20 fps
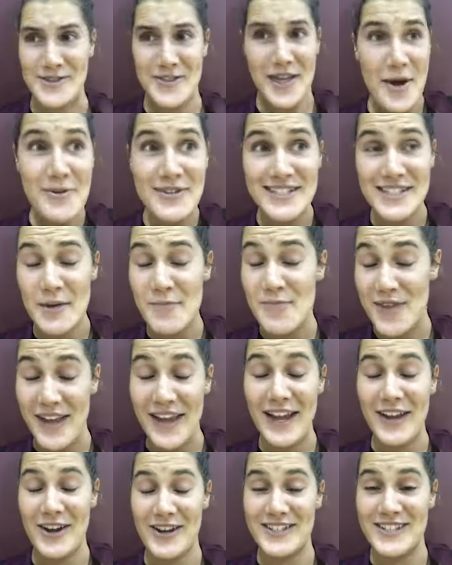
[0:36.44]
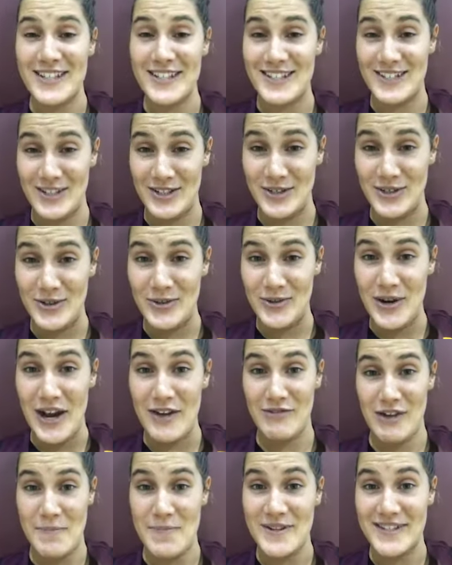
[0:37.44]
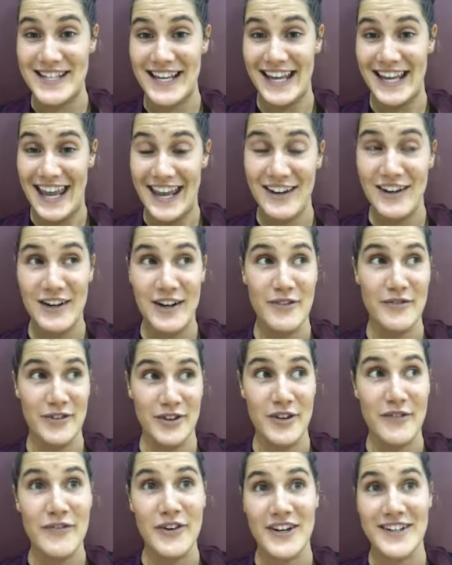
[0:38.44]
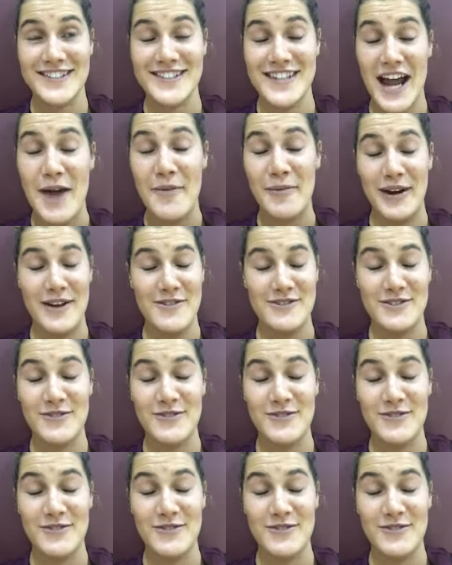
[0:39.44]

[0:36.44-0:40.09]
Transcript: that was something I got to do and represent Canada for the first time when I was